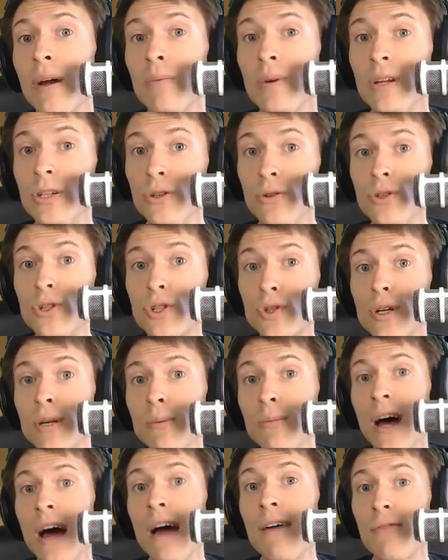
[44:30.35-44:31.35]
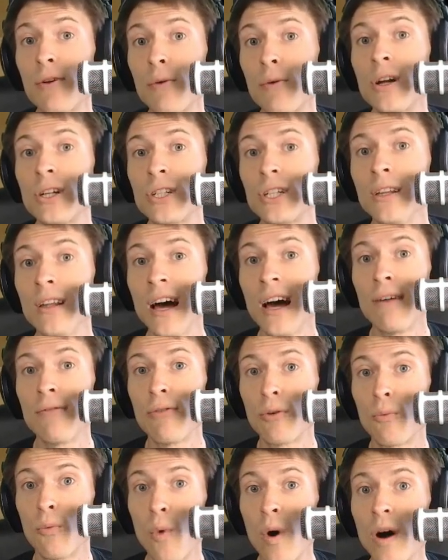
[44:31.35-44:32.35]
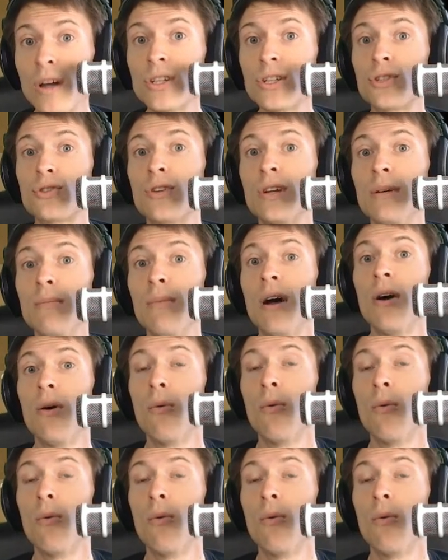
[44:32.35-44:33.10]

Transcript: We do stream live if you're watching live or want to stream,